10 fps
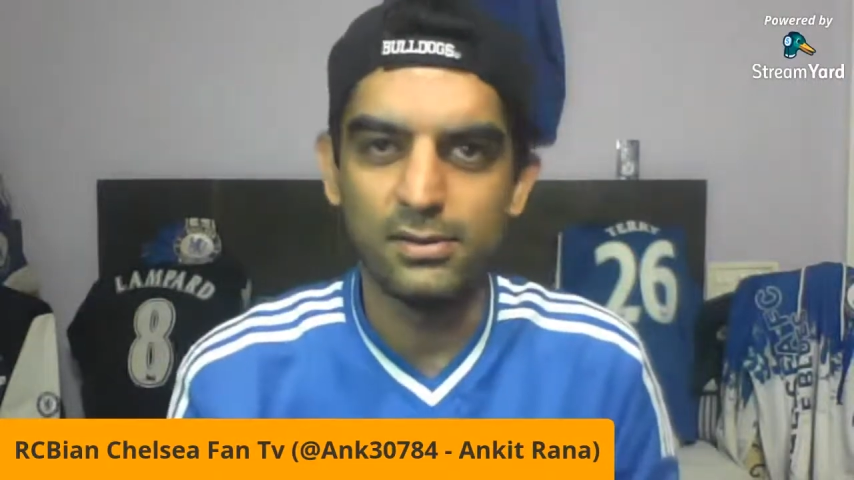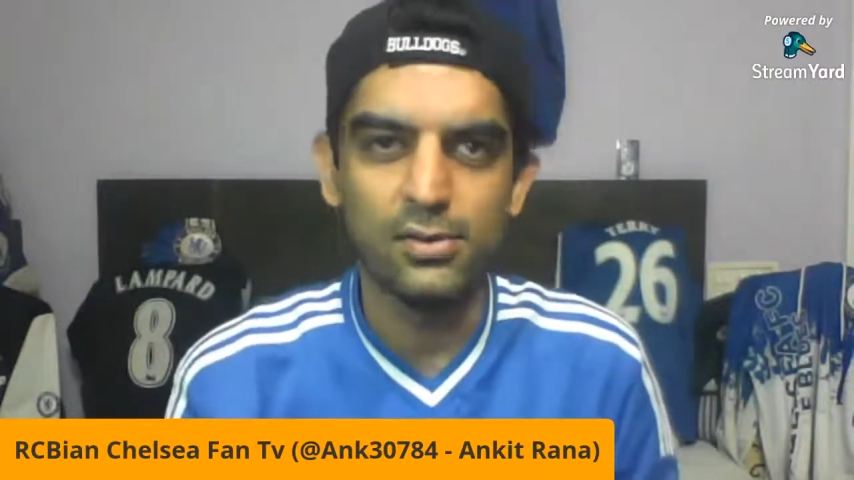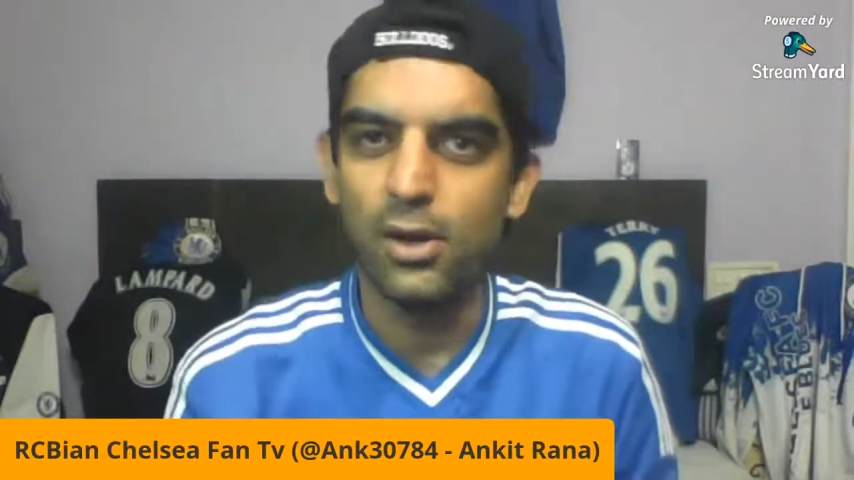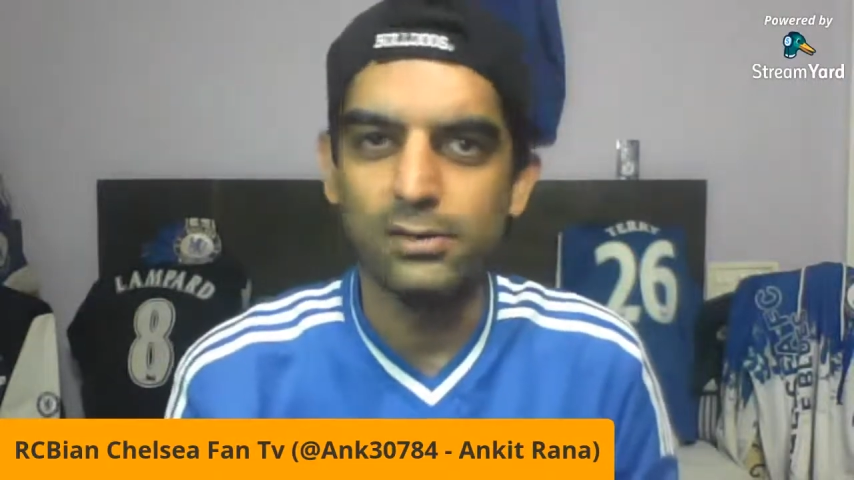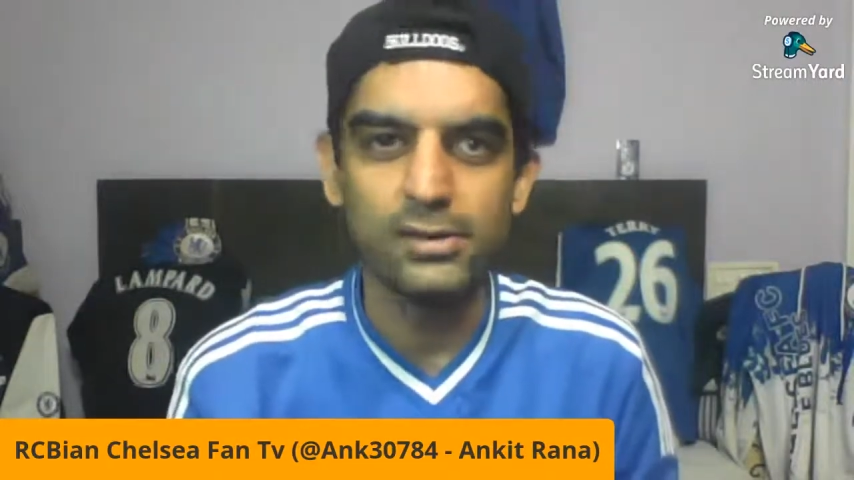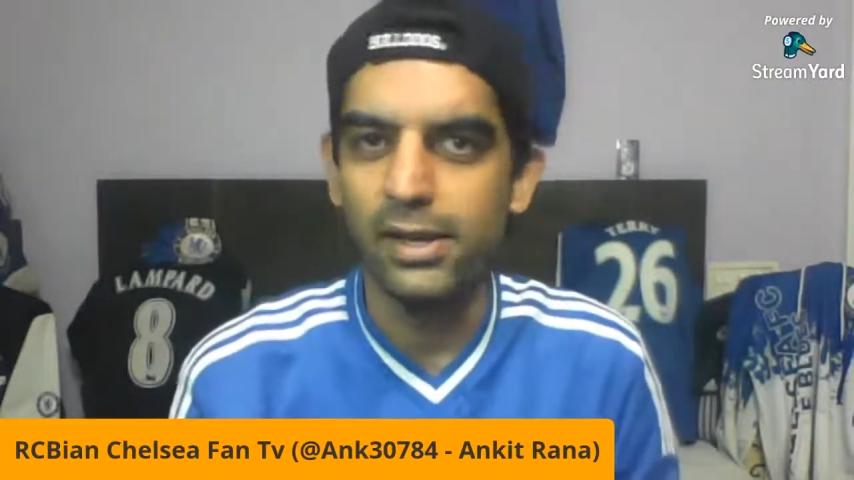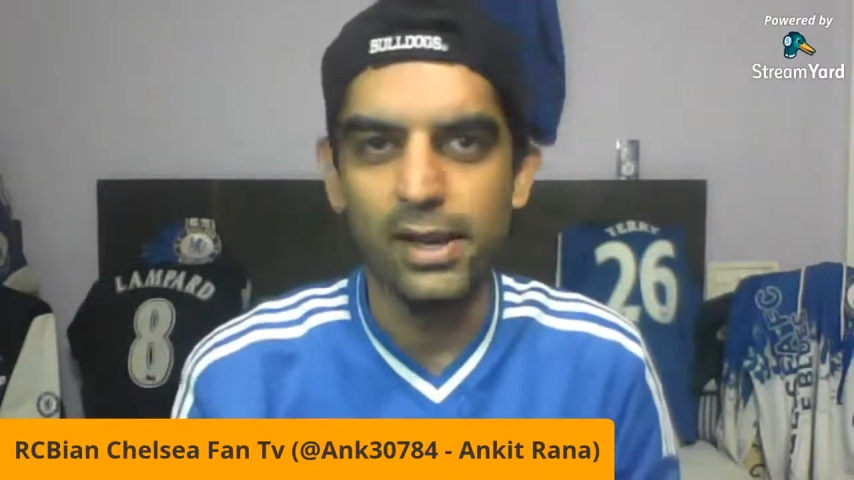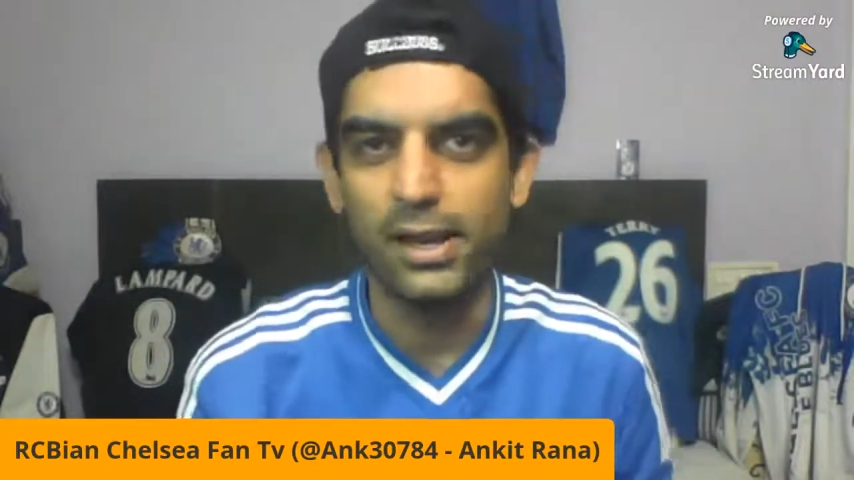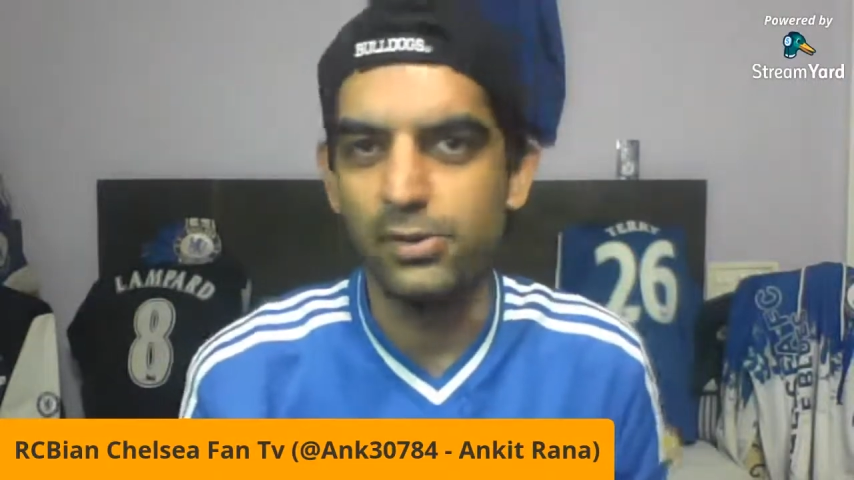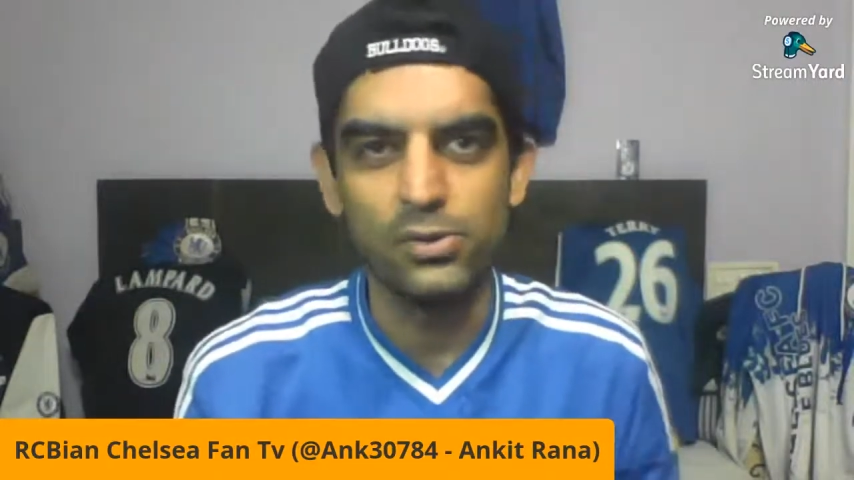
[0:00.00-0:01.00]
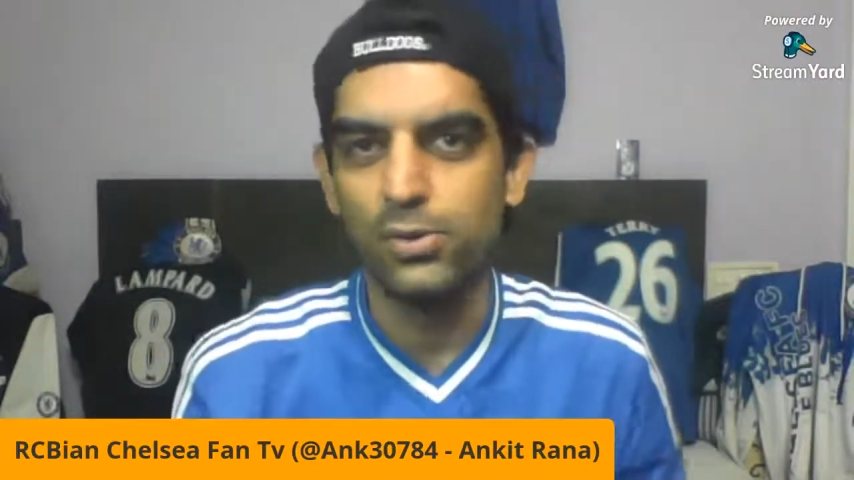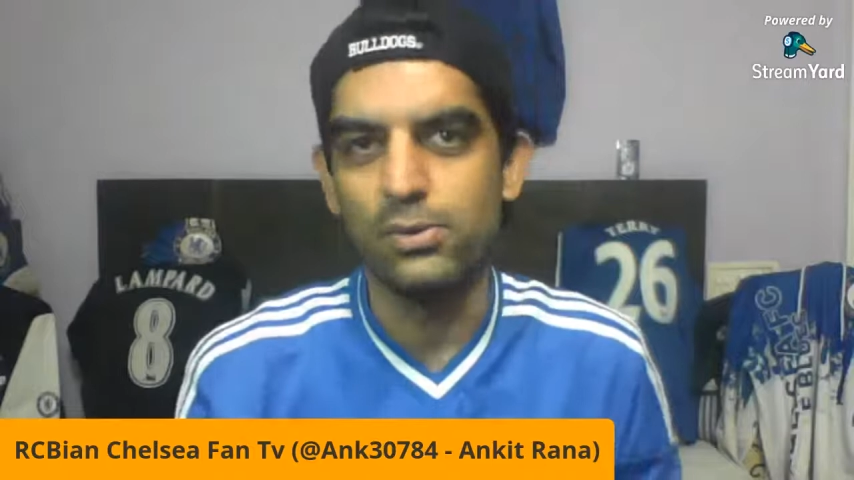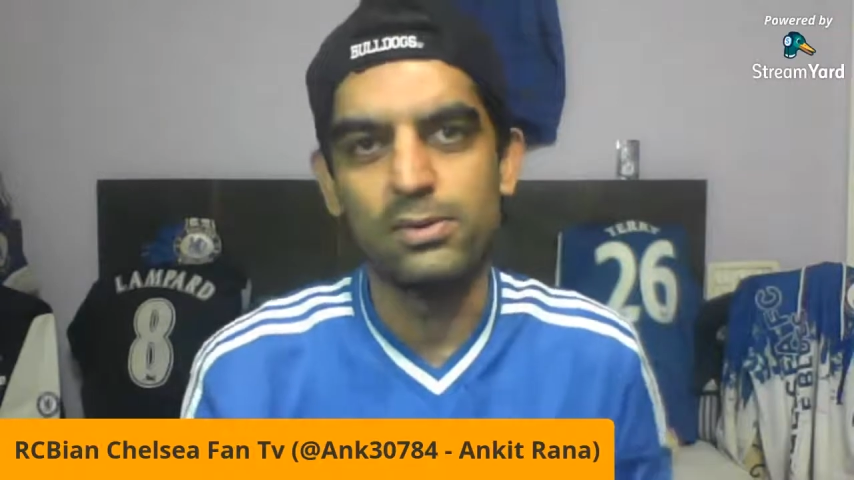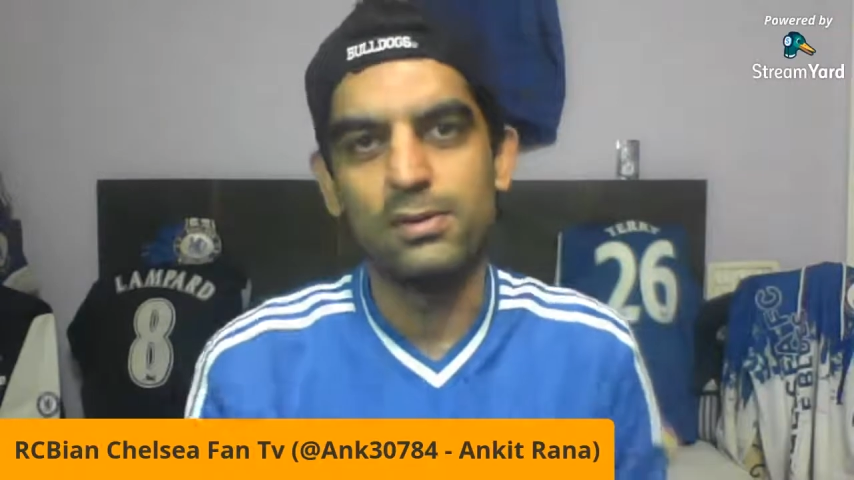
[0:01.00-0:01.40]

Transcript: gone grey. I don't know.